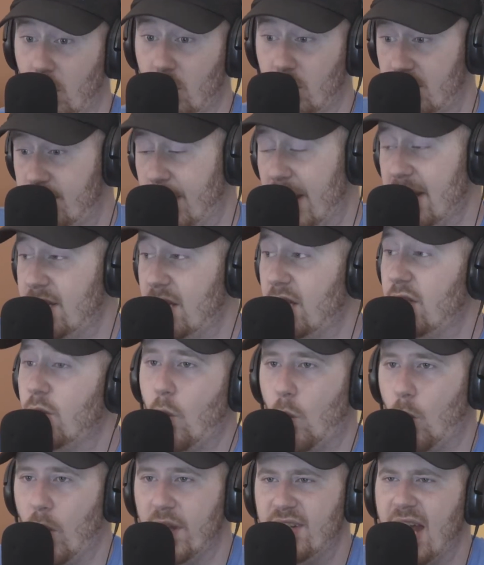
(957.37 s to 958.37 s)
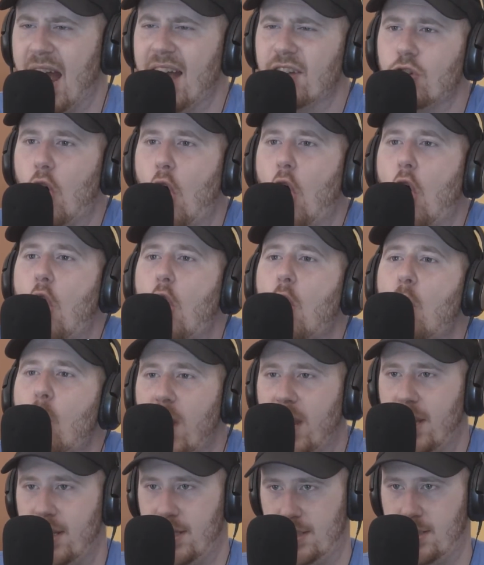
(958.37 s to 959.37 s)
Spacey was has
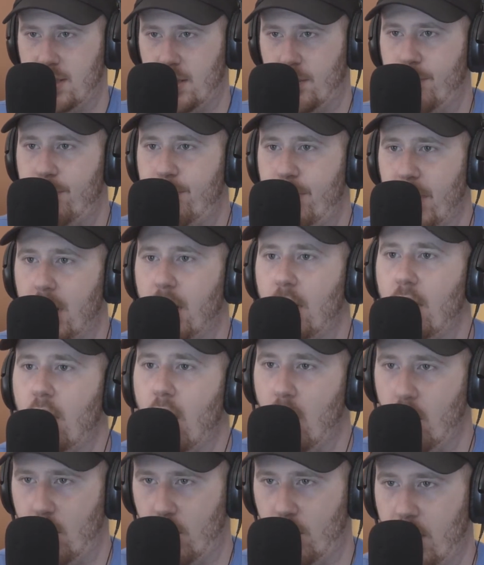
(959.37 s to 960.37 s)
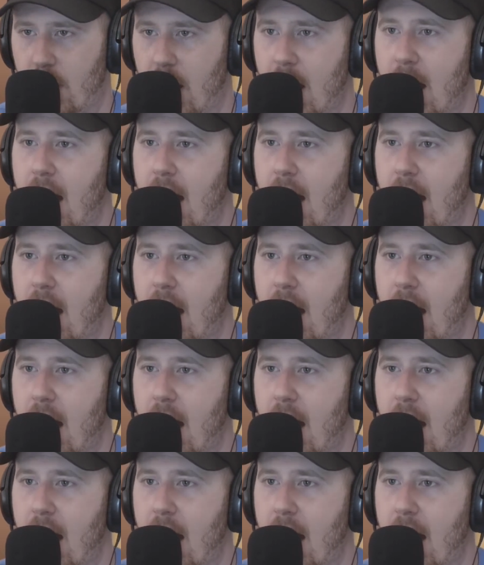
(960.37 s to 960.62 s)
always been known